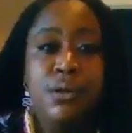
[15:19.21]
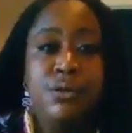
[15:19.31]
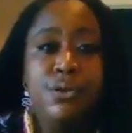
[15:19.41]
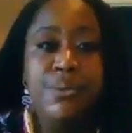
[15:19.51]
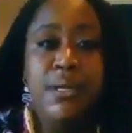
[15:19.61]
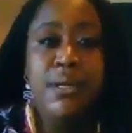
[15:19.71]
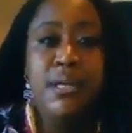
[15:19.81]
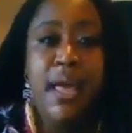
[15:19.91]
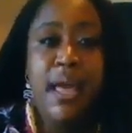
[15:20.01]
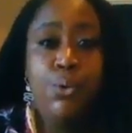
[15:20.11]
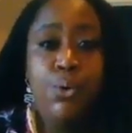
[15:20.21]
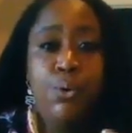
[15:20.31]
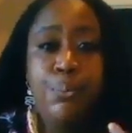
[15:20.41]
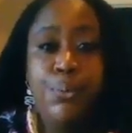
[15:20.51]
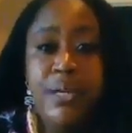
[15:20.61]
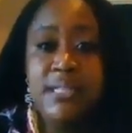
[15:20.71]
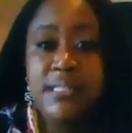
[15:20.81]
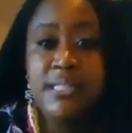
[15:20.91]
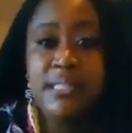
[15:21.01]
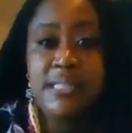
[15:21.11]
to be a womb
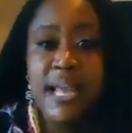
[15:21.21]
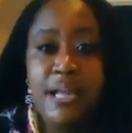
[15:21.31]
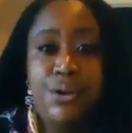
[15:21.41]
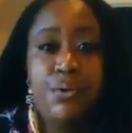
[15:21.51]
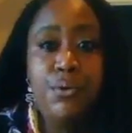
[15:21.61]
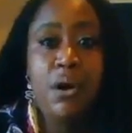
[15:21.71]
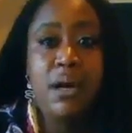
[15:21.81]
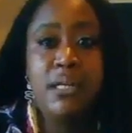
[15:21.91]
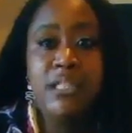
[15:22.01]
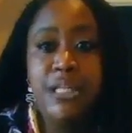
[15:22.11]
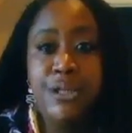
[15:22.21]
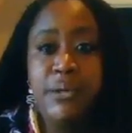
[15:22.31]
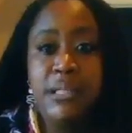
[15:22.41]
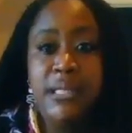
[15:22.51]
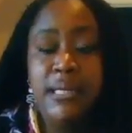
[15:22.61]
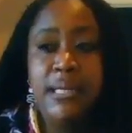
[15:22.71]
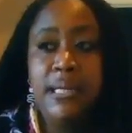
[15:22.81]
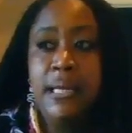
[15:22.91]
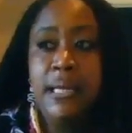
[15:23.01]
priestess, and you are continually